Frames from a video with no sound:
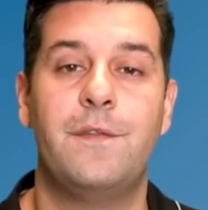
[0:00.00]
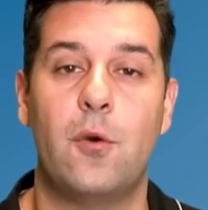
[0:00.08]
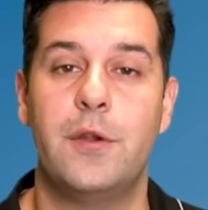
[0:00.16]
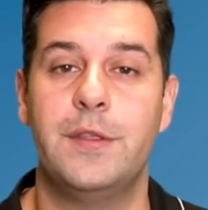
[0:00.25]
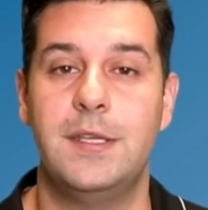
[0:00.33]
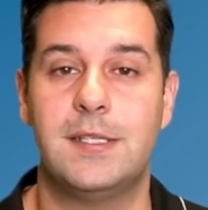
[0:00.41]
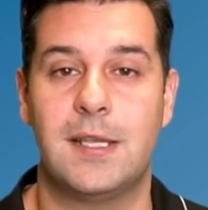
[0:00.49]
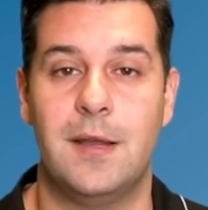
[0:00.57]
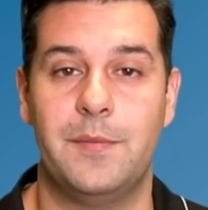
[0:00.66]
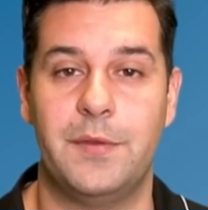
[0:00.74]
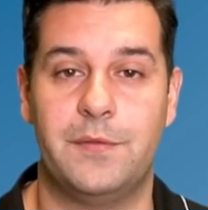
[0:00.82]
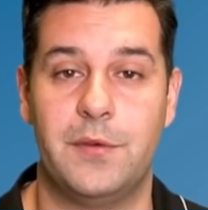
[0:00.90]
for these
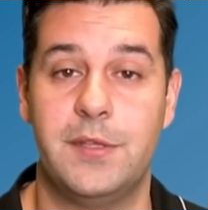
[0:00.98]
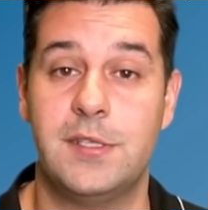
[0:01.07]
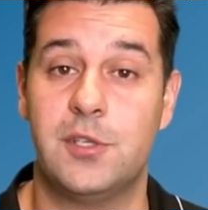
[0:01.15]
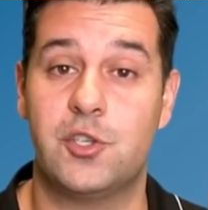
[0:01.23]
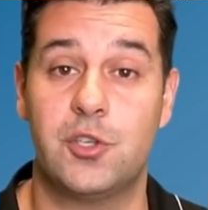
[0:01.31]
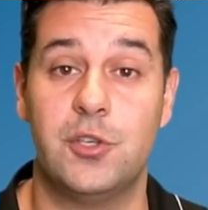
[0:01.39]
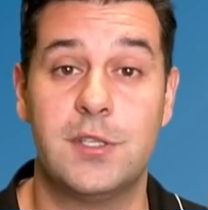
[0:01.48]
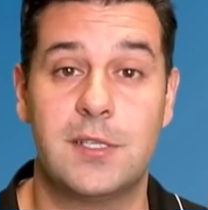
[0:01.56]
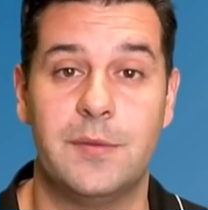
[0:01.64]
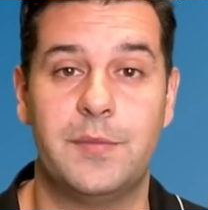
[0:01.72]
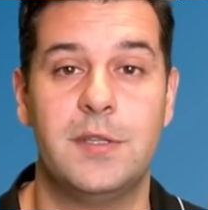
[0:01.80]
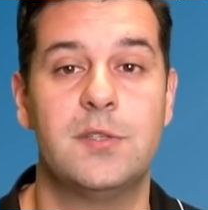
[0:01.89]
insurance
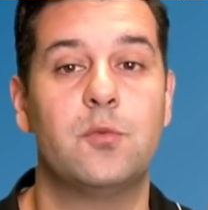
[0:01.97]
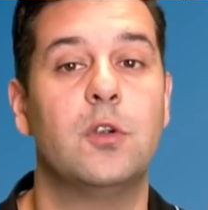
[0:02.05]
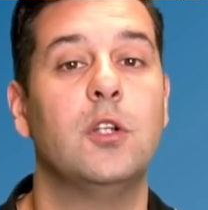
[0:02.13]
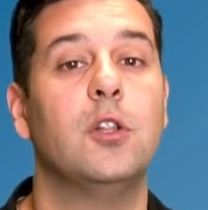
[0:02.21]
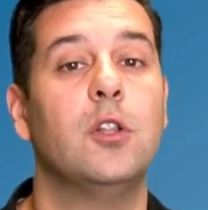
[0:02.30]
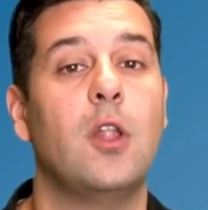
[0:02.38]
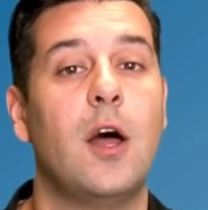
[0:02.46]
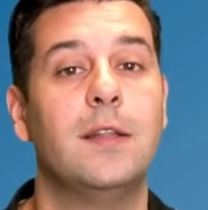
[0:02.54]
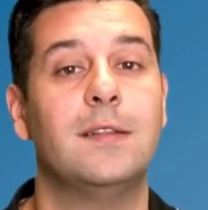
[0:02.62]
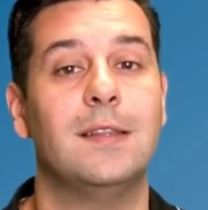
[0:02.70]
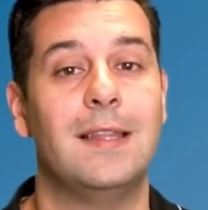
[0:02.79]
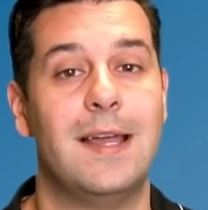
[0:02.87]
companies were a
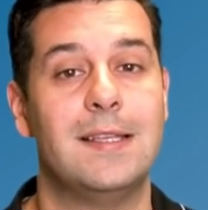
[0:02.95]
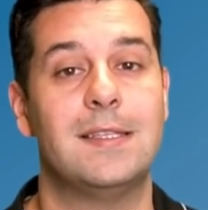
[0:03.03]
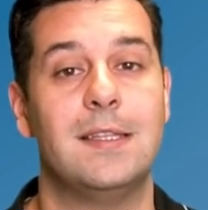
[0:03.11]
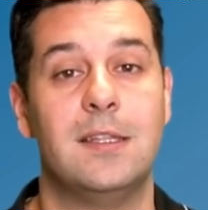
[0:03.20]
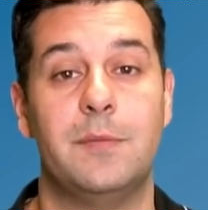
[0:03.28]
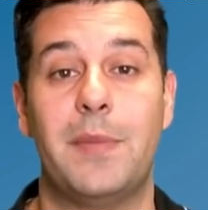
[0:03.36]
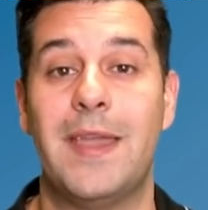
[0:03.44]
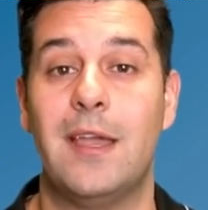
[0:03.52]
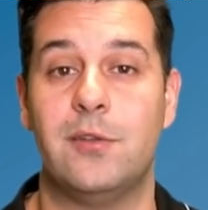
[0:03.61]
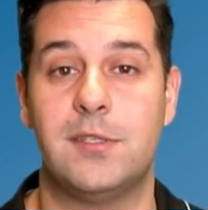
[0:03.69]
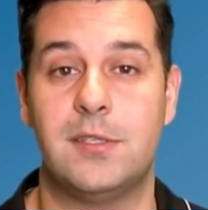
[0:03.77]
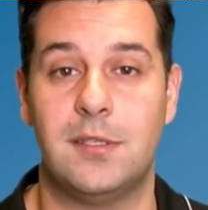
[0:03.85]
lot less than the
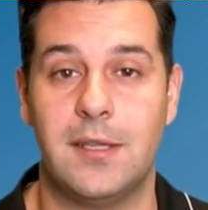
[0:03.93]
payouts